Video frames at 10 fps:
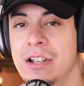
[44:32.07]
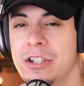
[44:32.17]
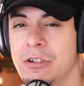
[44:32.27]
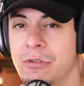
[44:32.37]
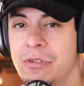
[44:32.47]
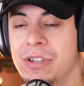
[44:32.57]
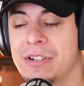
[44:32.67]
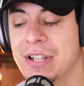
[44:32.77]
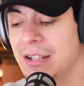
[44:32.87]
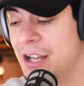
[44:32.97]
So
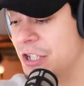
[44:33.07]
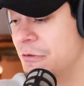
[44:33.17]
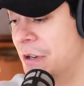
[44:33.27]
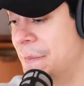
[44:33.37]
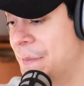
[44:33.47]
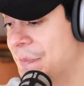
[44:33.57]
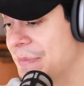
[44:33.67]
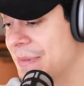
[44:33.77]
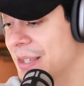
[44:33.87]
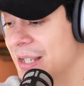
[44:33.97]
there's a lot to it.
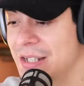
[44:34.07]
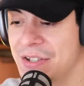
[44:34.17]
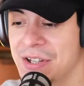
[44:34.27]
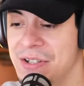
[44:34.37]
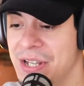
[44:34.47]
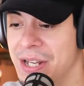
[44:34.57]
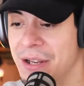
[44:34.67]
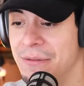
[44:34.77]
Let's continue.